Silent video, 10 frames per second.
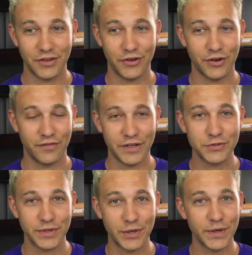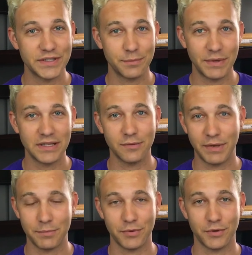you're eventually going to meet the
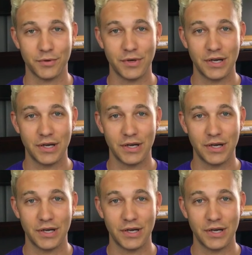people